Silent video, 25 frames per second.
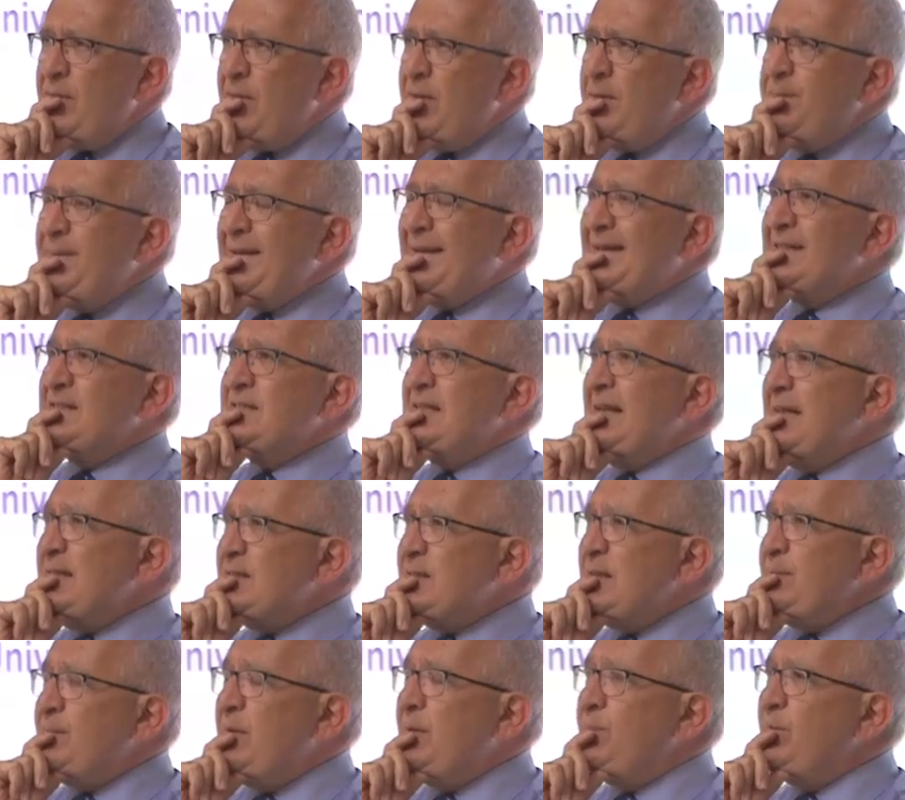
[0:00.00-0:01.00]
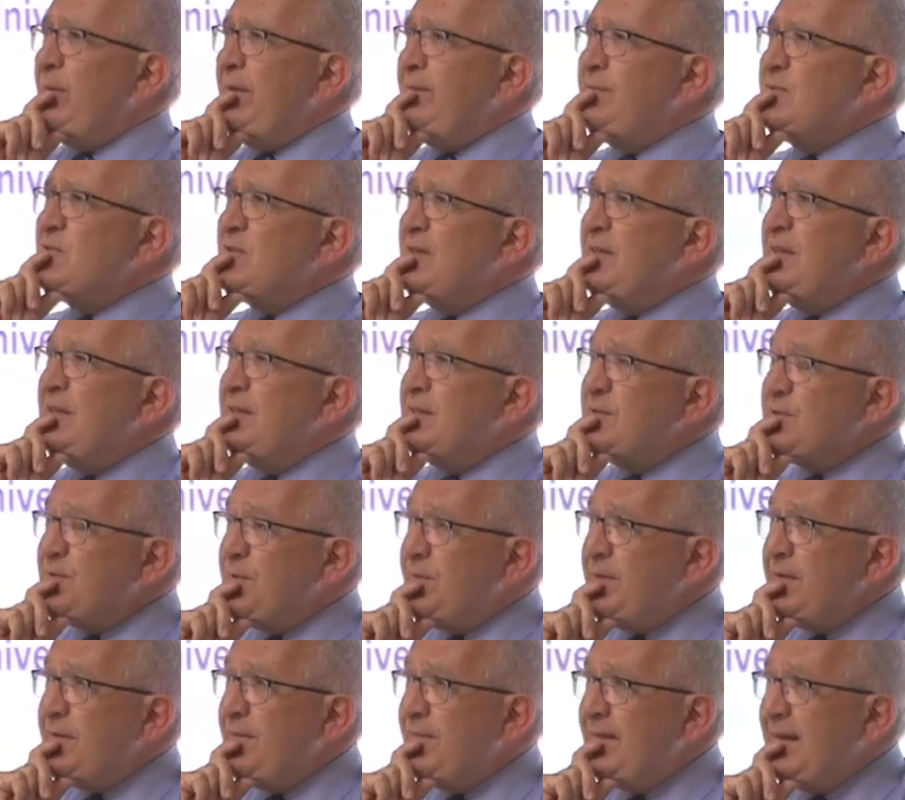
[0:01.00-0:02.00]
The biggest estimate we've seen is
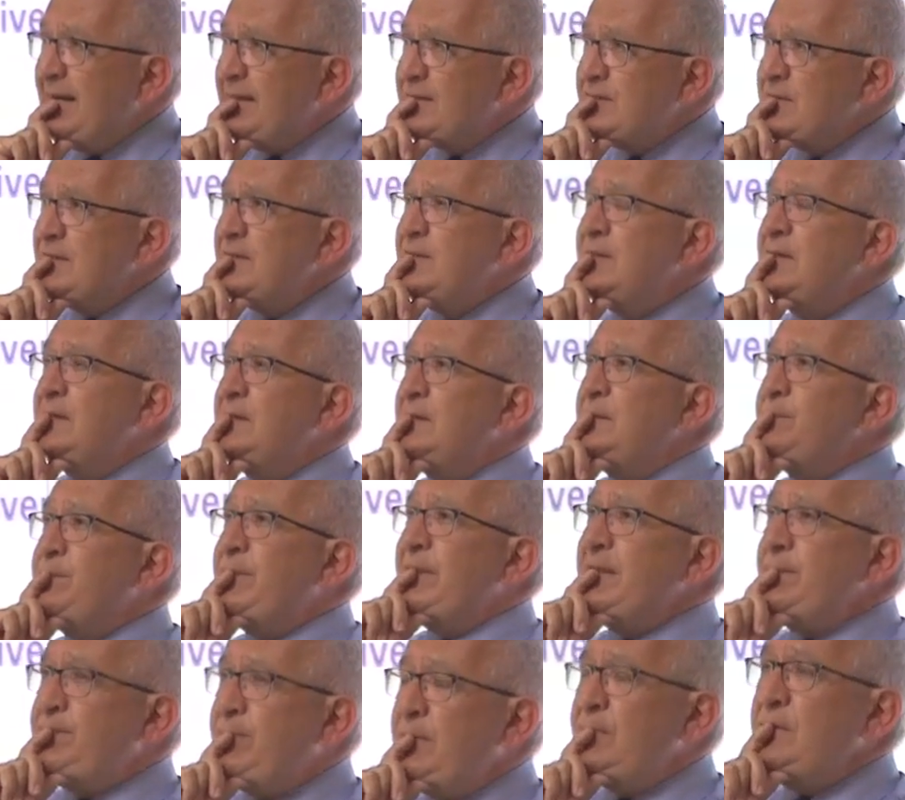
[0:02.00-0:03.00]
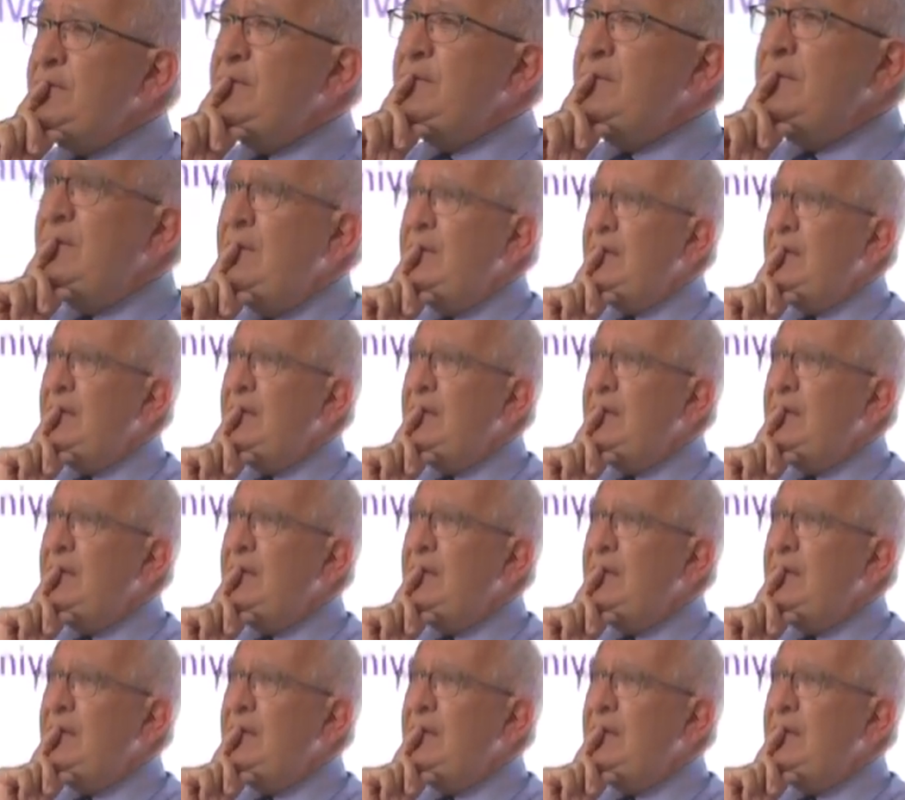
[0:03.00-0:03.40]
3,000 people,